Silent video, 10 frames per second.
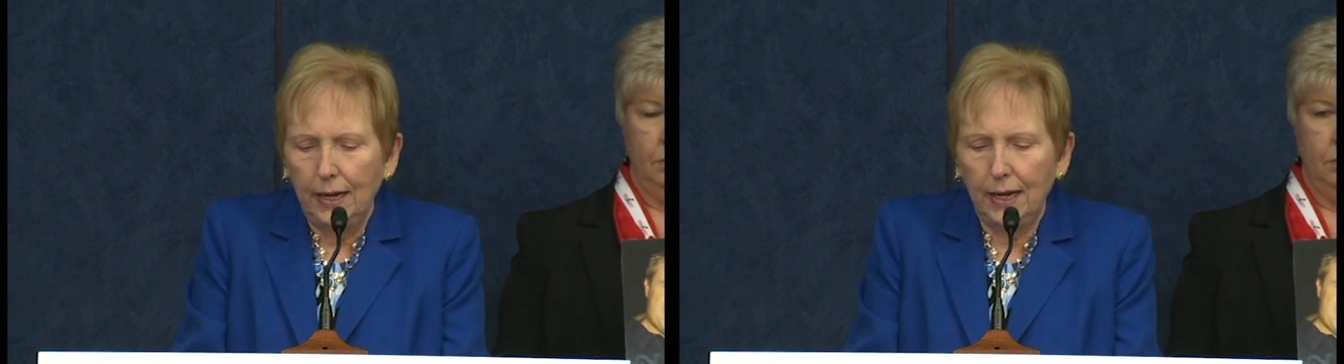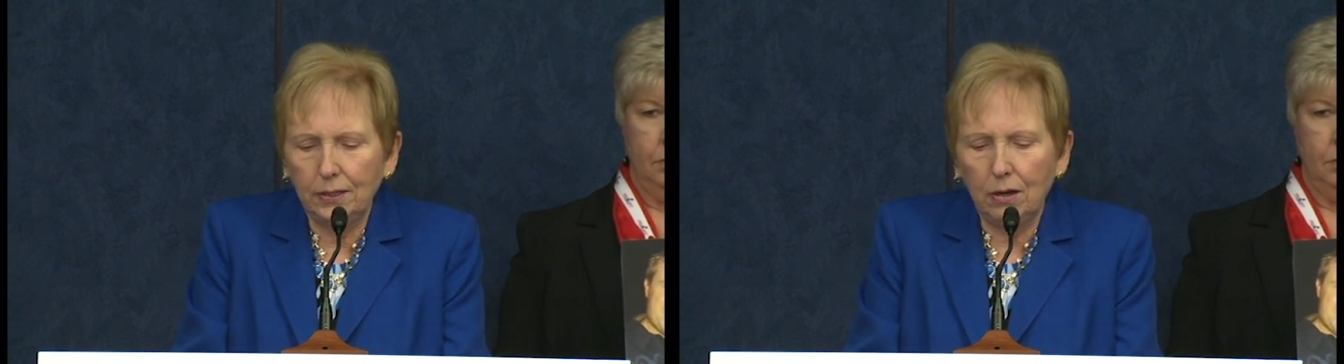
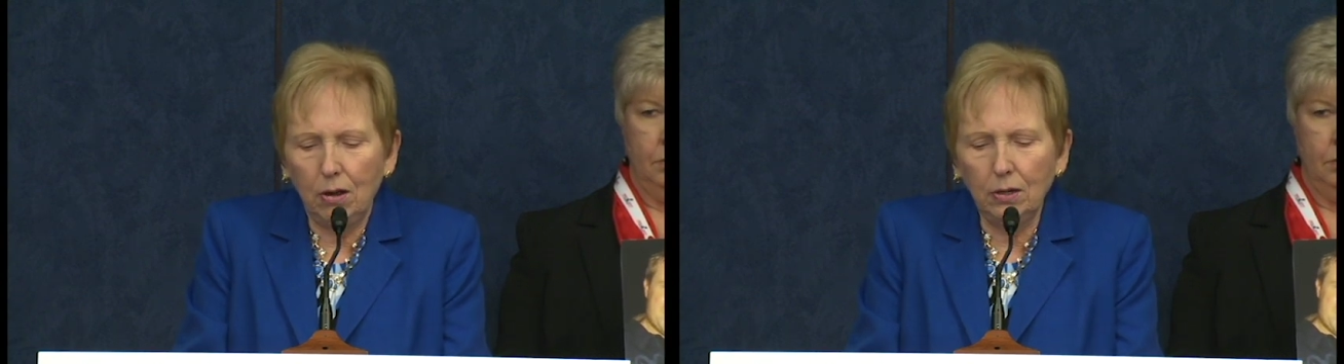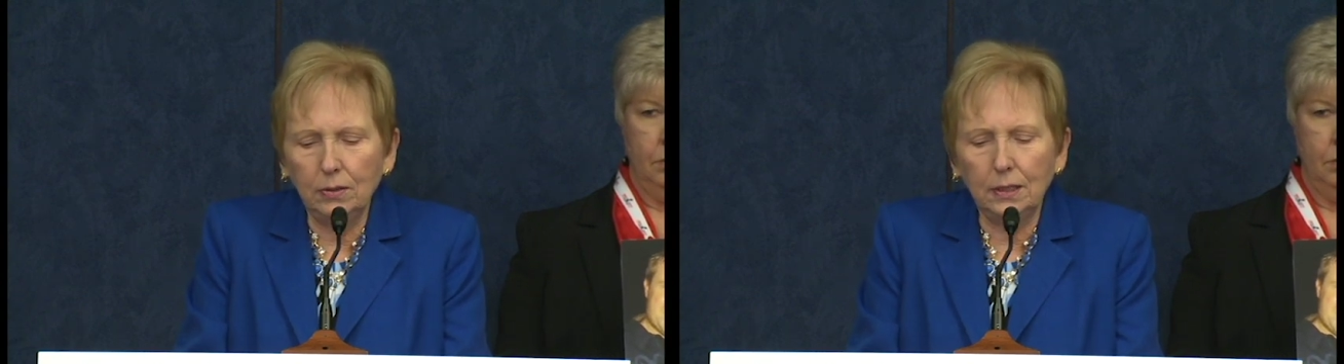As
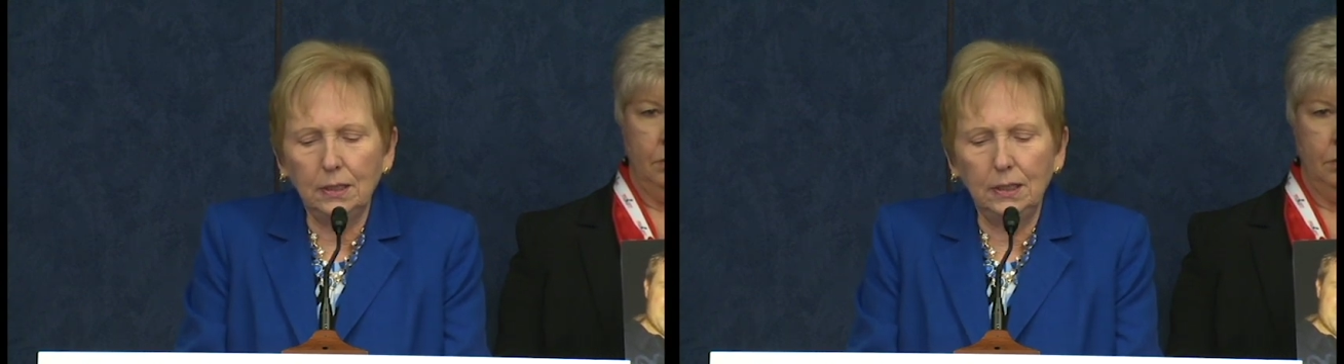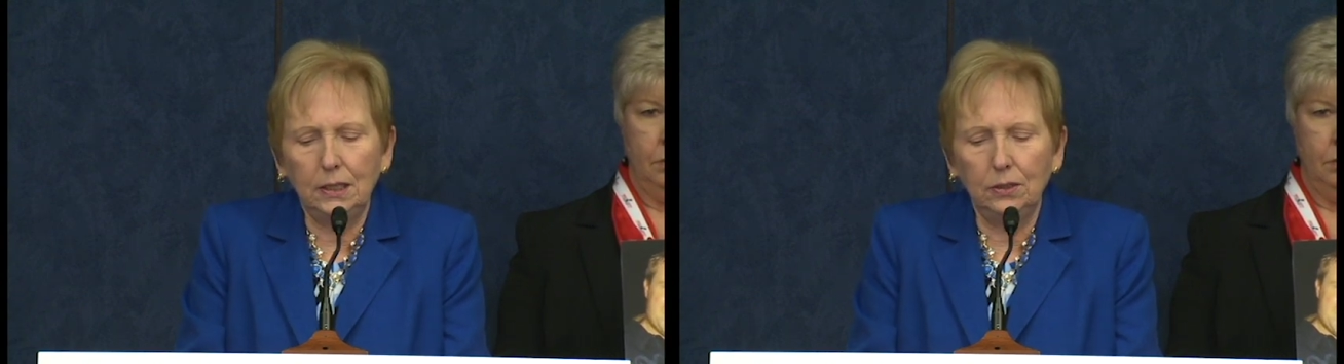Congress
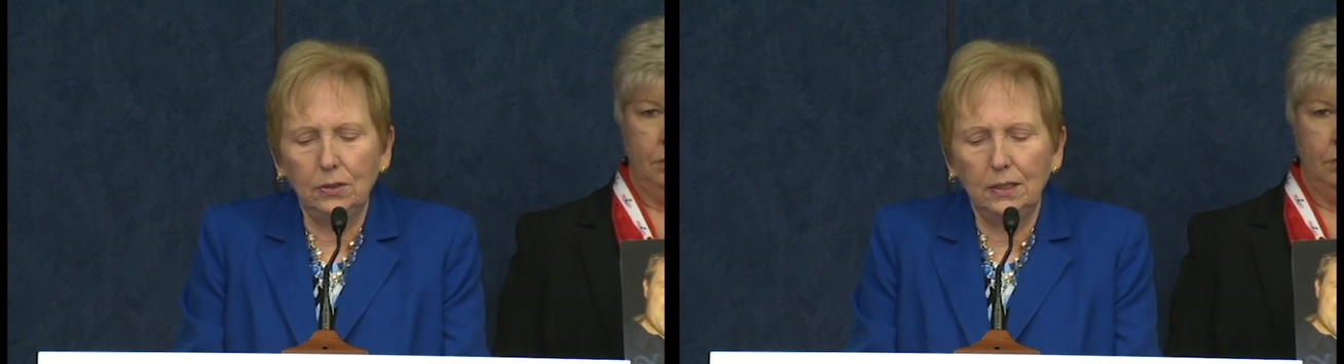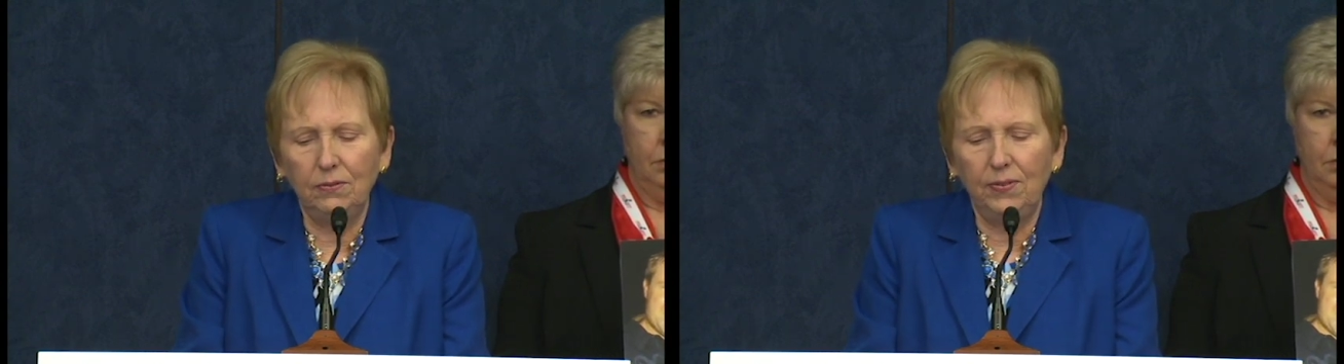
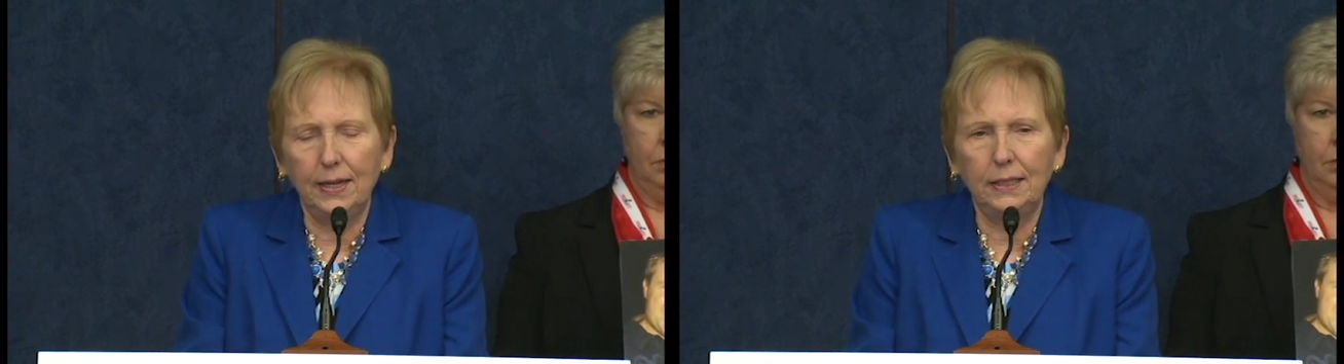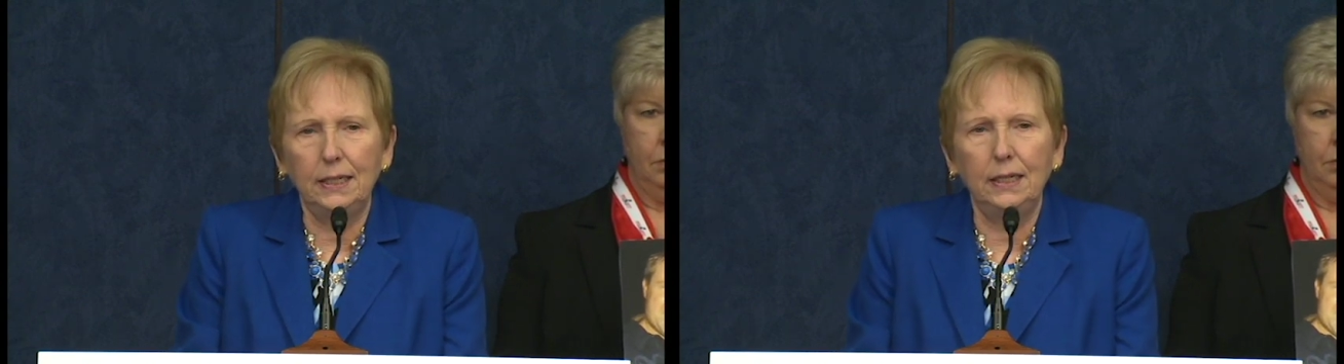considers
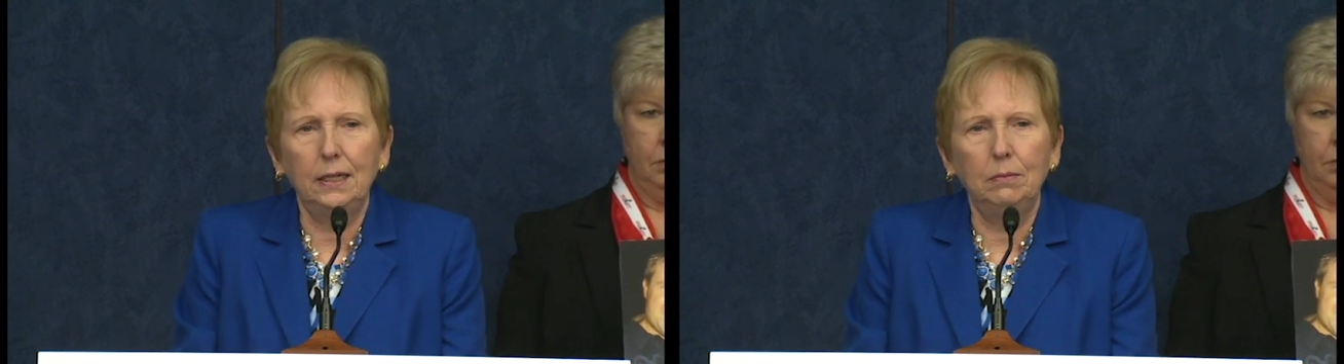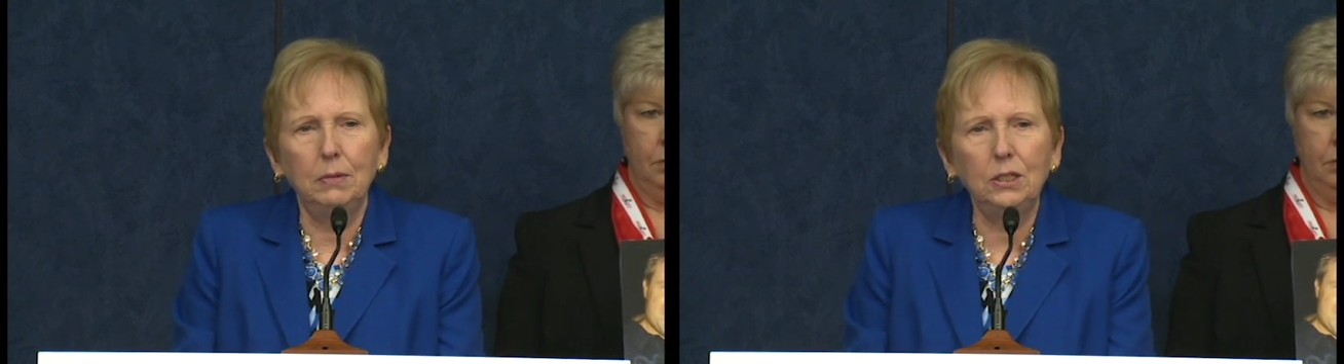investing in